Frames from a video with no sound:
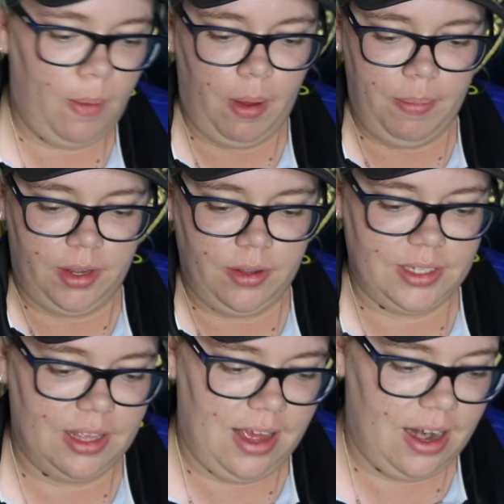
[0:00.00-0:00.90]
but
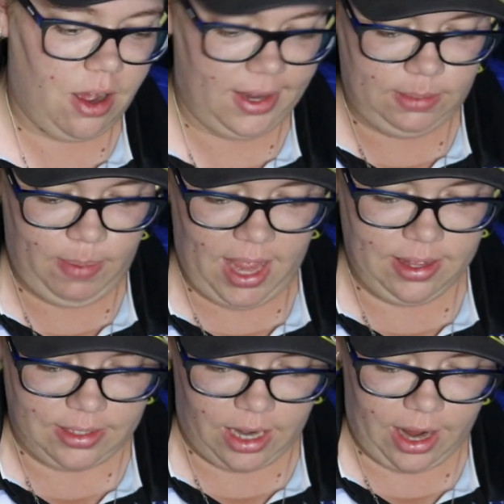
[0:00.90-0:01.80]
because they're nice
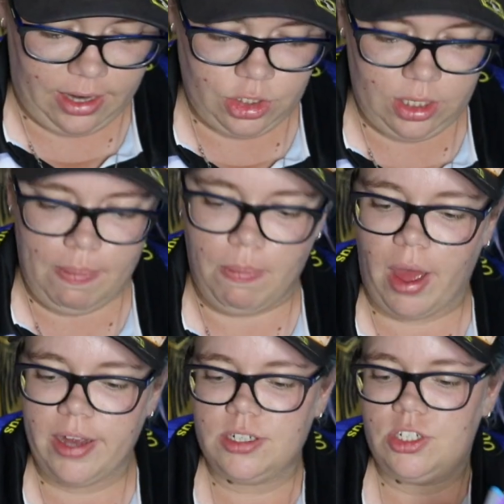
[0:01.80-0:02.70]
pens. And I actually
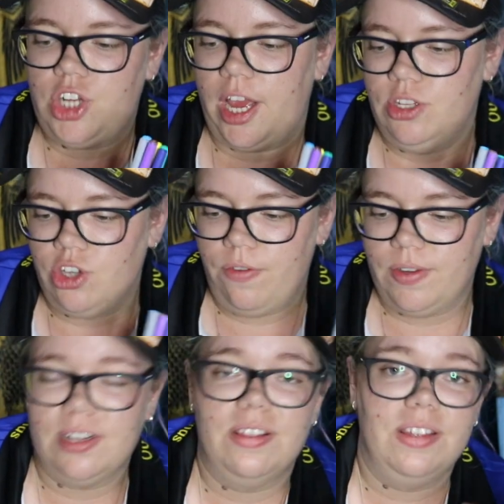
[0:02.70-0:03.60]
might change over
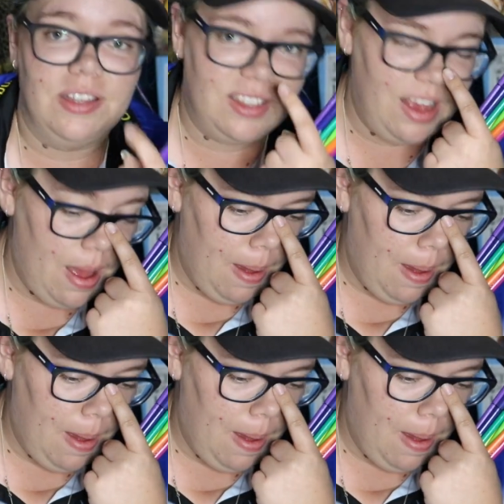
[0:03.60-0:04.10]
to this